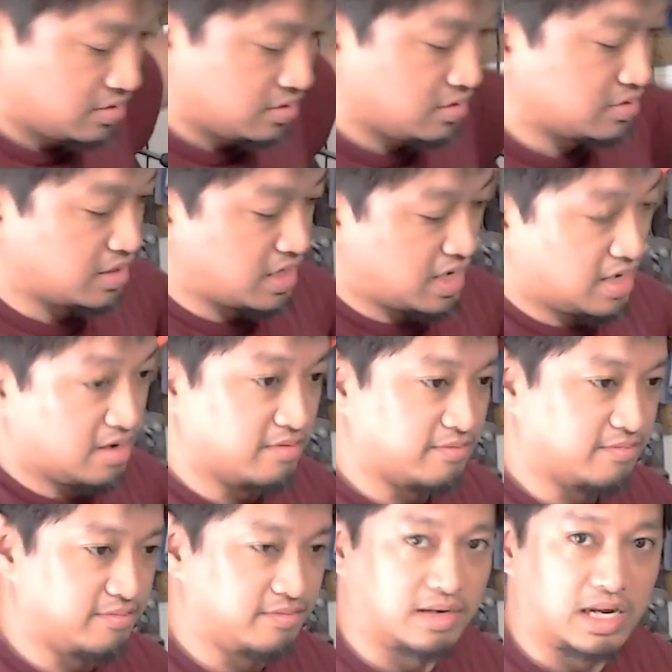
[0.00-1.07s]
it's going to
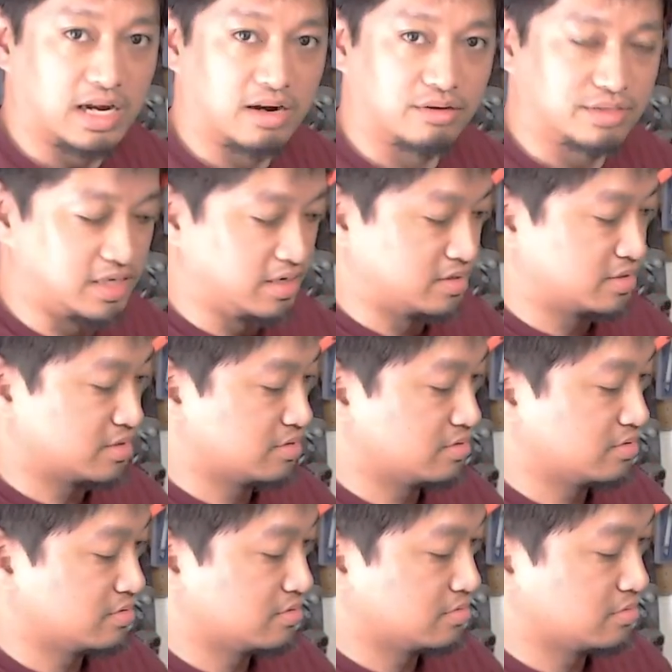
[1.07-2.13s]
have air tanks
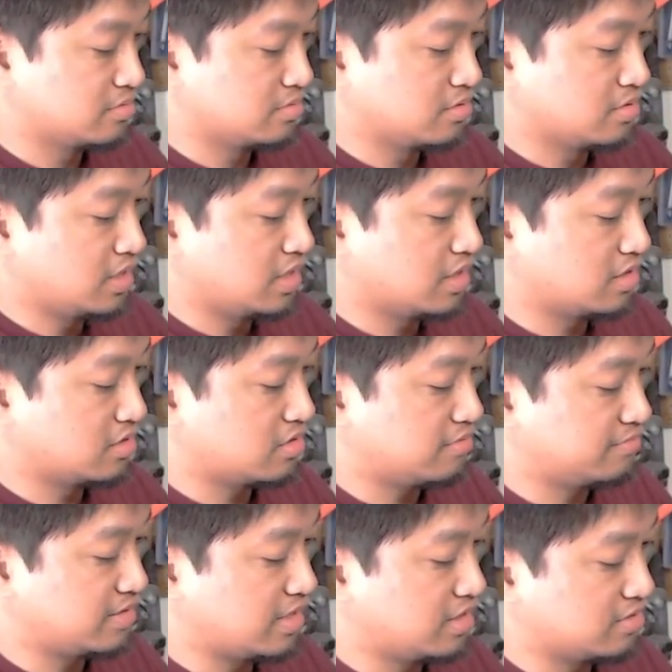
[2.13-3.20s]
hanging
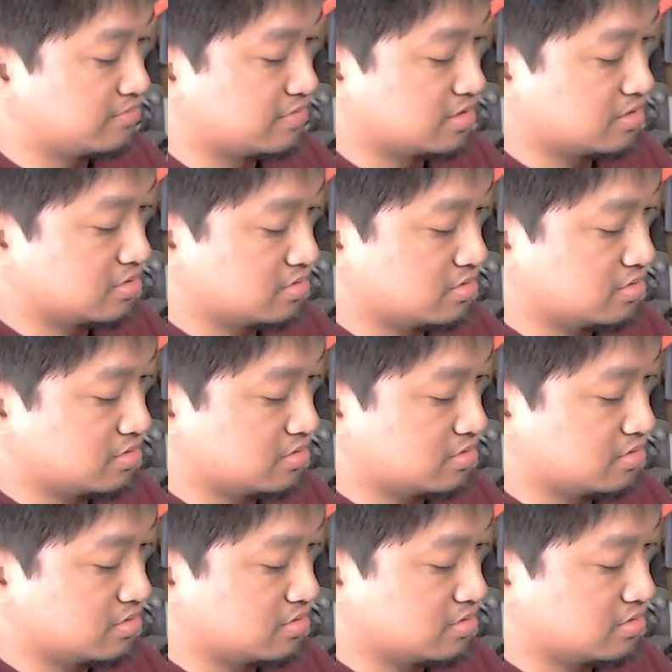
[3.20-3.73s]
off the end of it.